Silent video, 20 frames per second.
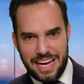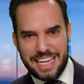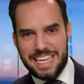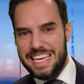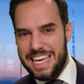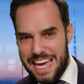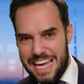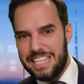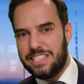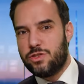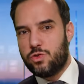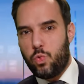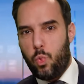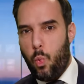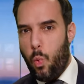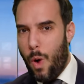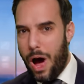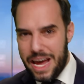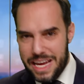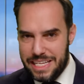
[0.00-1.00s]
against
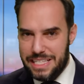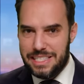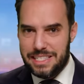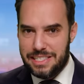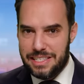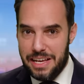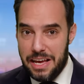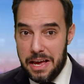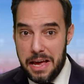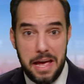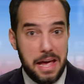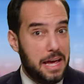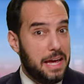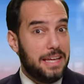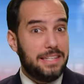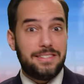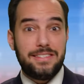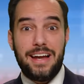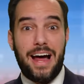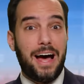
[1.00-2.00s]
whites
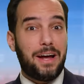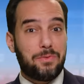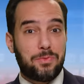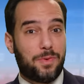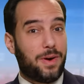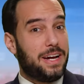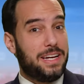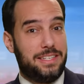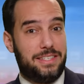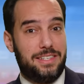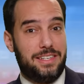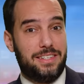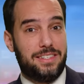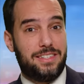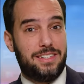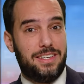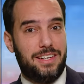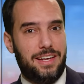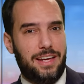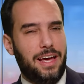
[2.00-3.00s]
is not
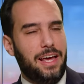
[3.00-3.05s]
racist,